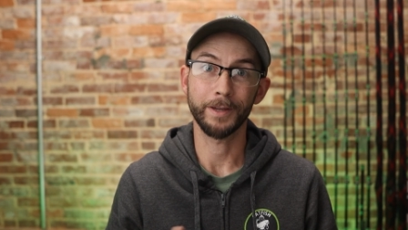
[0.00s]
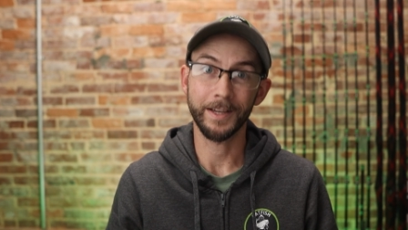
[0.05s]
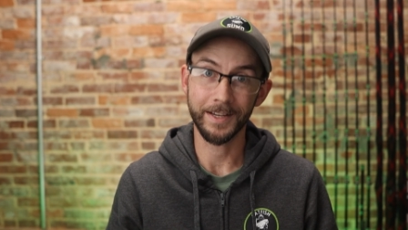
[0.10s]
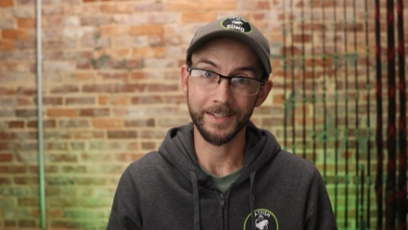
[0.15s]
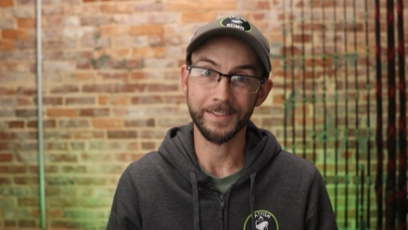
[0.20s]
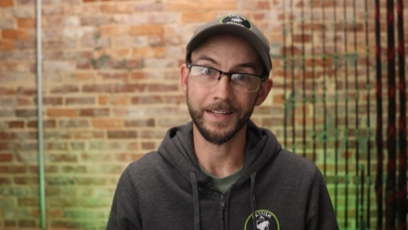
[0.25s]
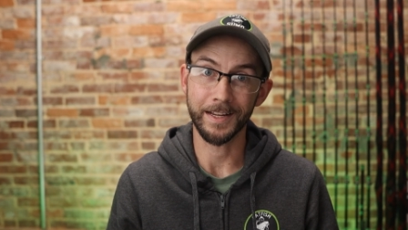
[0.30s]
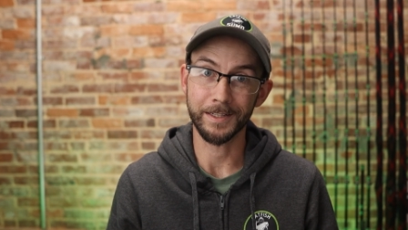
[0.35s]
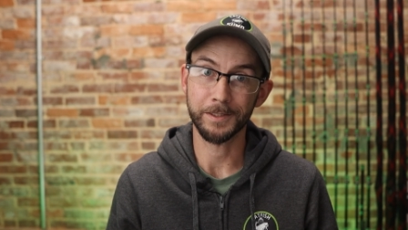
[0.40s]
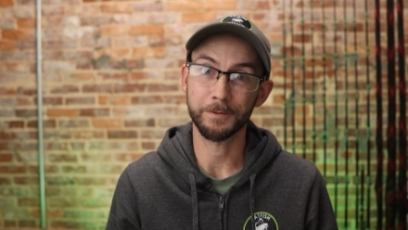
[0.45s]

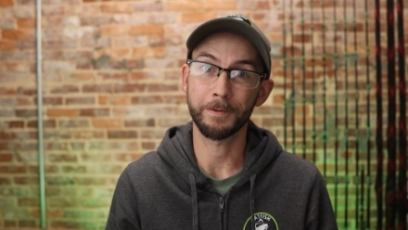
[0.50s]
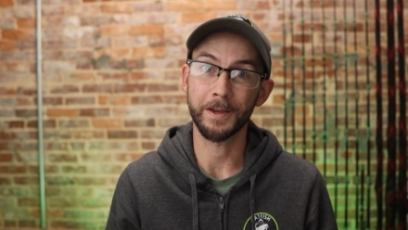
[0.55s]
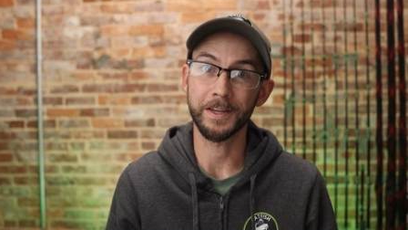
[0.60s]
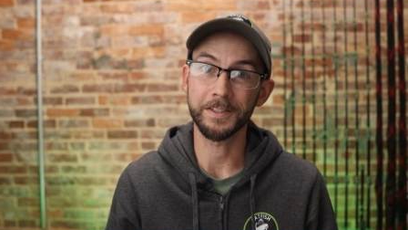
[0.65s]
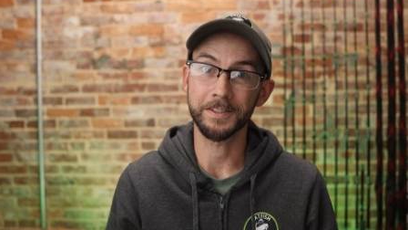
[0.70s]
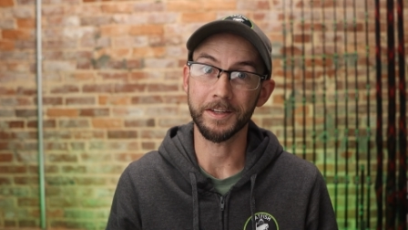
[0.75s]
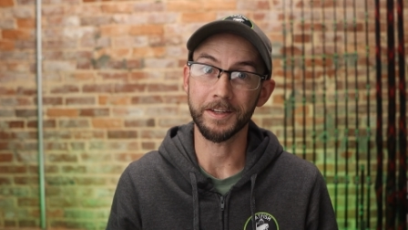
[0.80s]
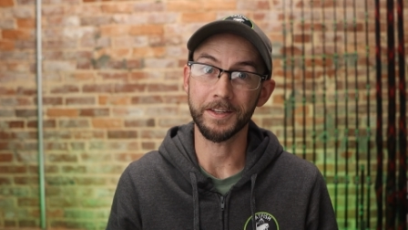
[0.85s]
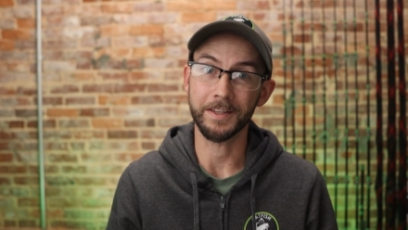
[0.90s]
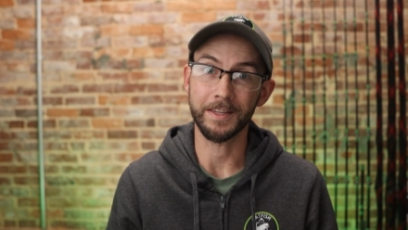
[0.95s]
Because let's
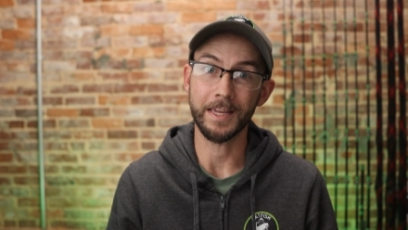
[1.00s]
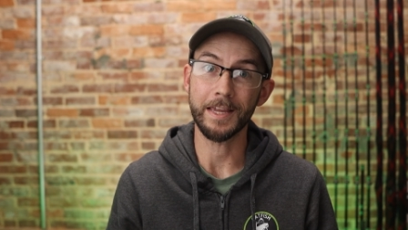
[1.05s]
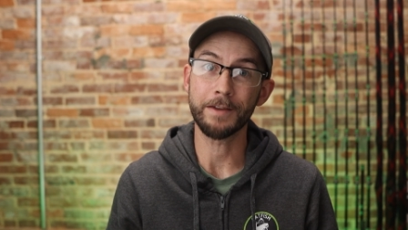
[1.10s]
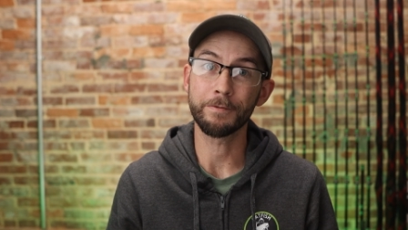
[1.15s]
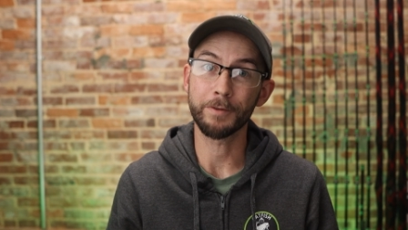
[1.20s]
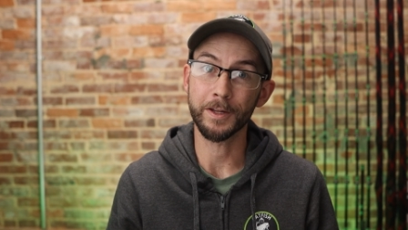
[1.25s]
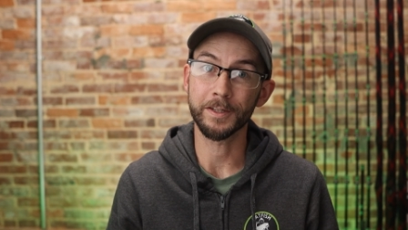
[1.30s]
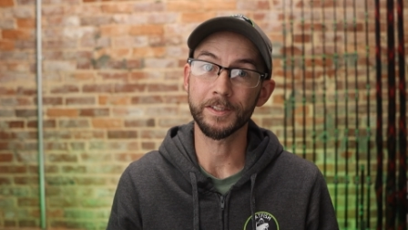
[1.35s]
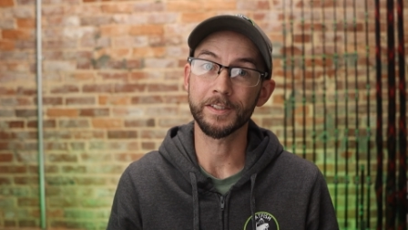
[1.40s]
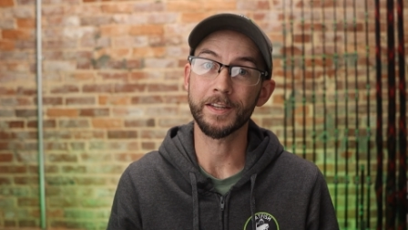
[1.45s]
face it,
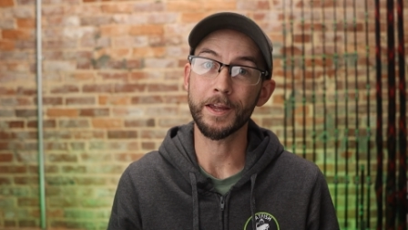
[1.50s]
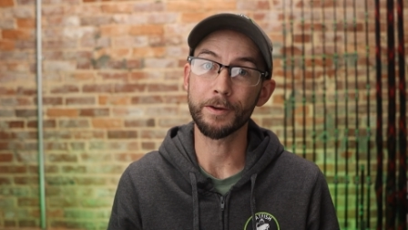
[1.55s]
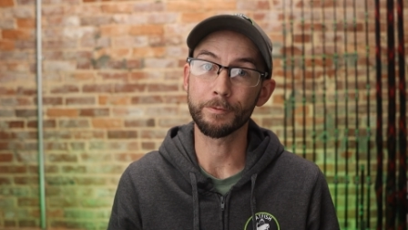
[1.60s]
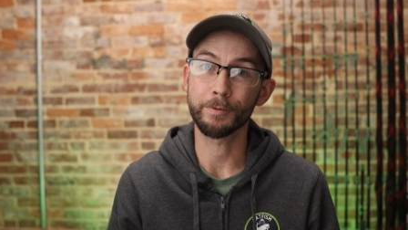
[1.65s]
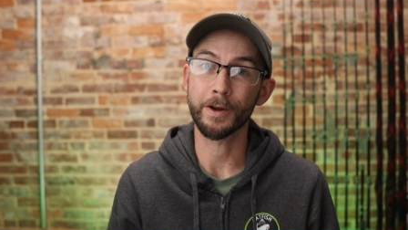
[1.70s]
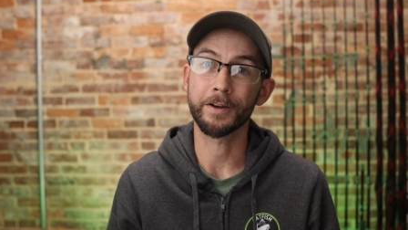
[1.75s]
even a state